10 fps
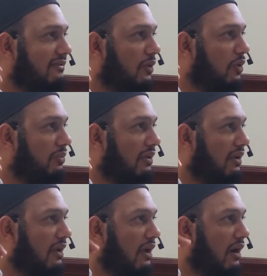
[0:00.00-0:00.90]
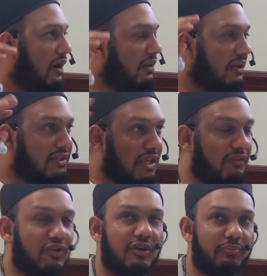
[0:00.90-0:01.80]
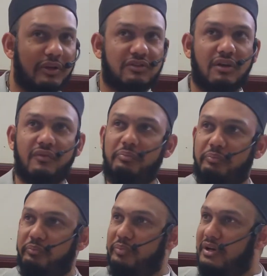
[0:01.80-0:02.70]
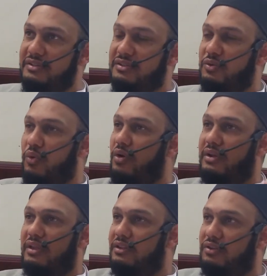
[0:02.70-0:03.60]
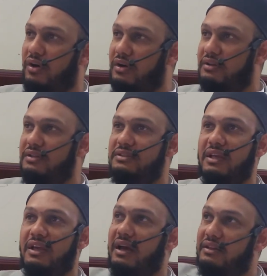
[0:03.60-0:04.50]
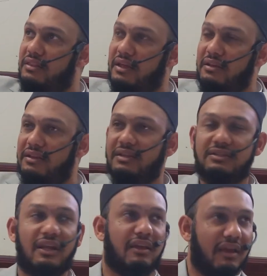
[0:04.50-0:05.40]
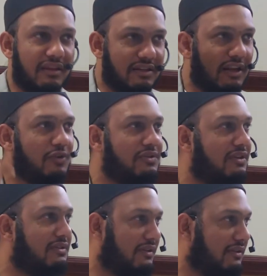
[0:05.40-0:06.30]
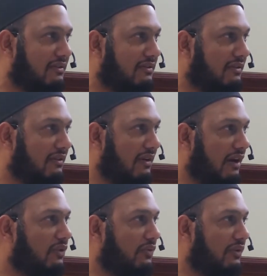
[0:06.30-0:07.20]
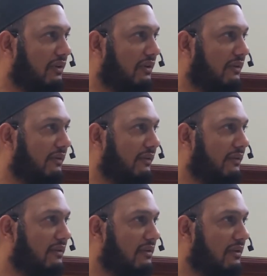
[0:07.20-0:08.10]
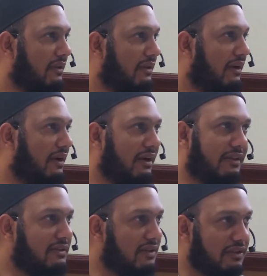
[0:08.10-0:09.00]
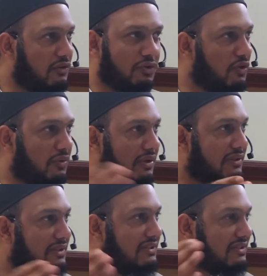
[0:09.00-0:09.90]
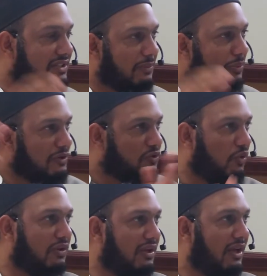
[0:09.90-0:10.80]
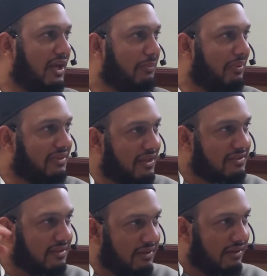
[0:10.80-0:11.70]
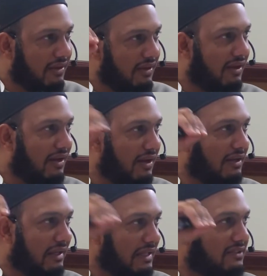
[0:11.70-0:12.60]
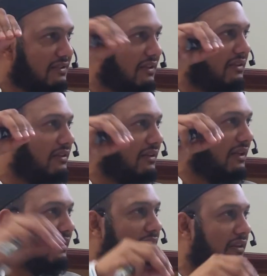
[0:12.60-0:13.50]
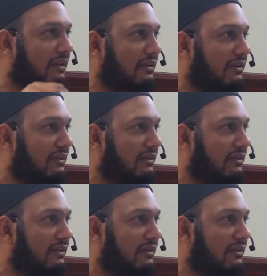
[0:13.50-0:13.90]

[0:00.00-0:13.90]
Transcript: You with me? Allah is giving you a picture of a person walking in darkness, and the thunder is striking and he's closing his ears out of fear. There's nothing to do with it. It's a separate story, but there's a lesson in there.